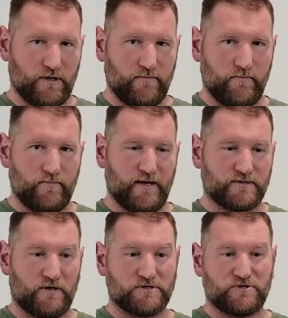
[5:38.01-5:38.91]
and that
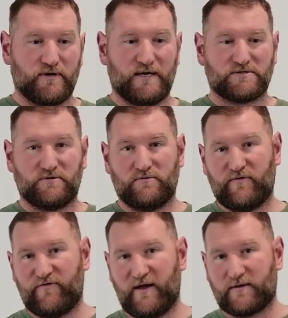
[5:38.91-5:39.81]
also has to
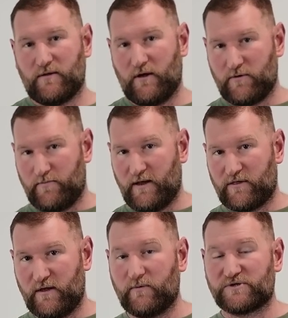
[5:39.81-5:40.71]
affect the other big
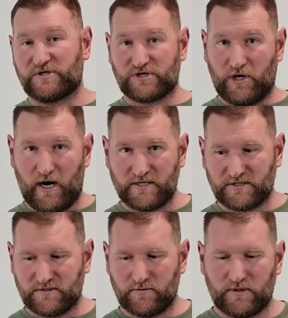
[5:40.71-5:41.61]
thing, which is
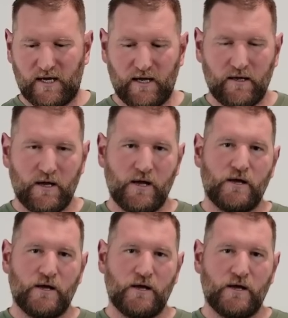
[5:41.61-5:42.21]
cost, okay?